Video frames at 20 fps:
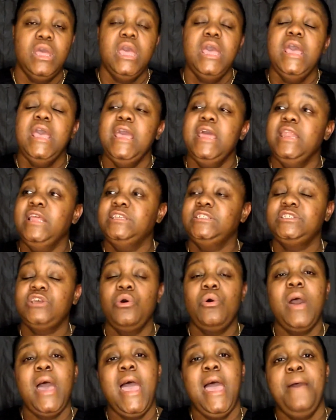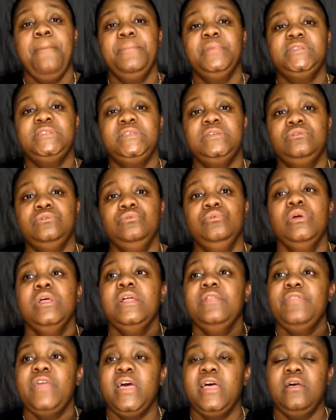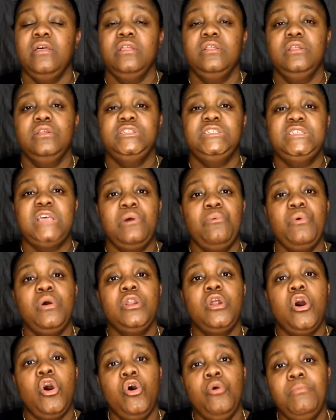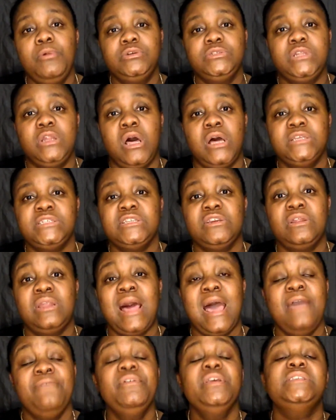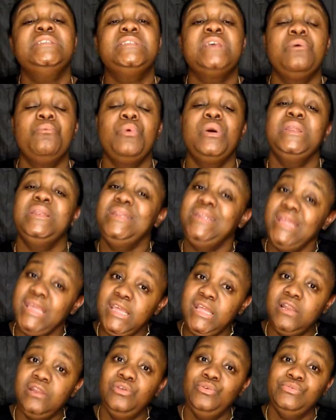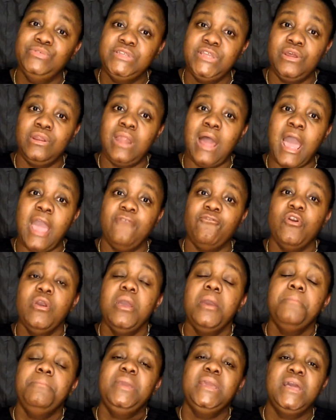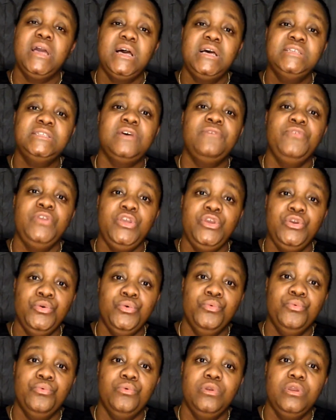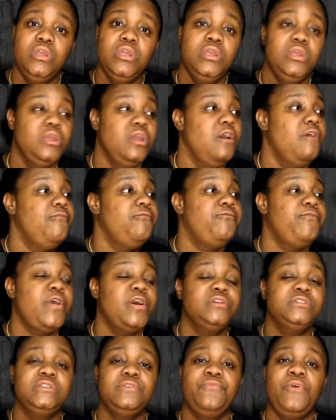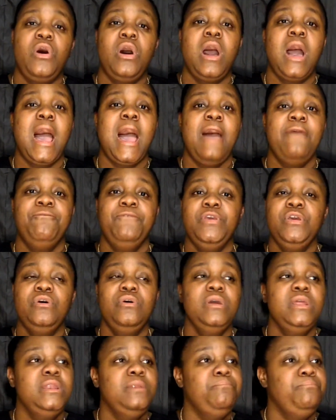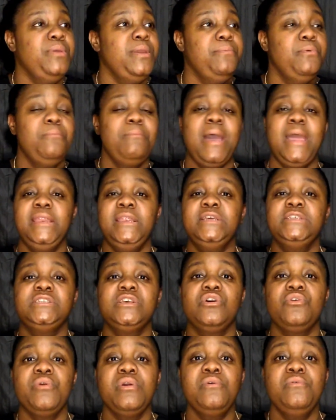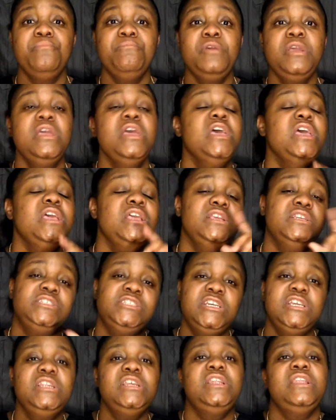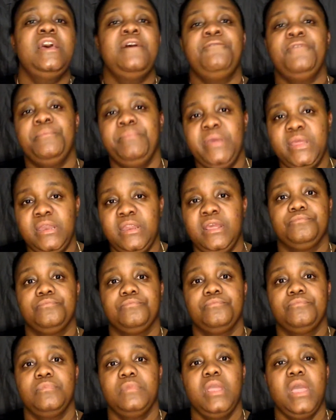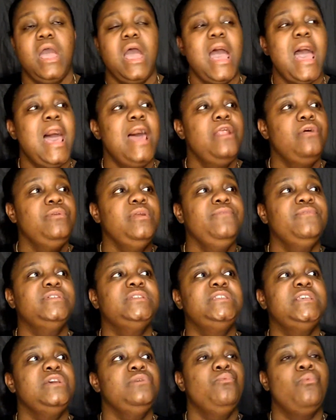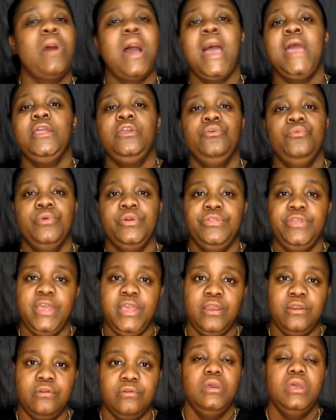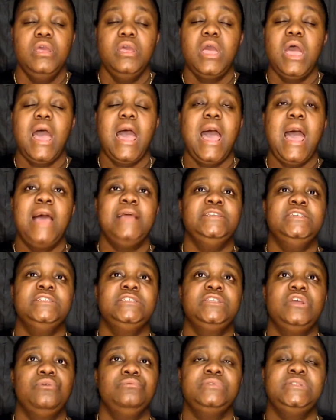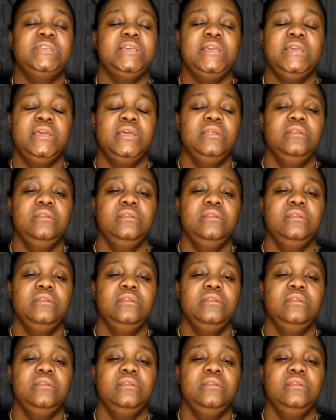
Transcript: And it so happened to that someone almost lost their life and someone did lose their life because of you. First of all, I feel, and people might disagree with me, you shouldn't have never been there. I don't even see why you were there. I just don't see it.